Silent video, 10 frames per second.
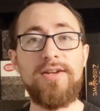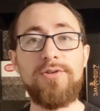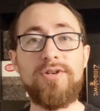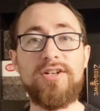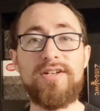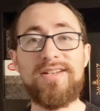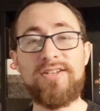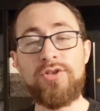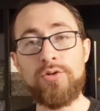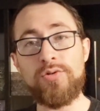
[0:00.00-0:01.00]
you can
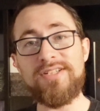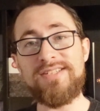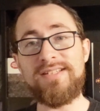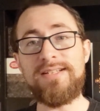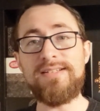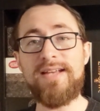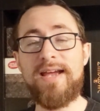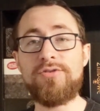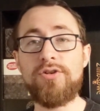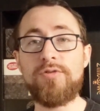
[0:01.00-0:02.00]
cure disease,
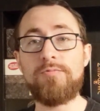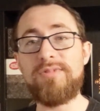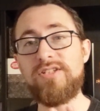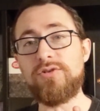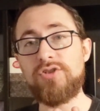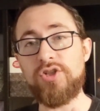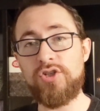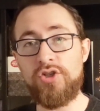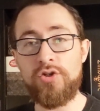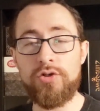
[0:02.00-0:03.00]
and you can research a
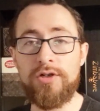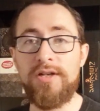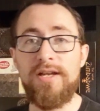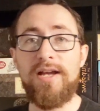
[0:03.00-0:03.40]
cure.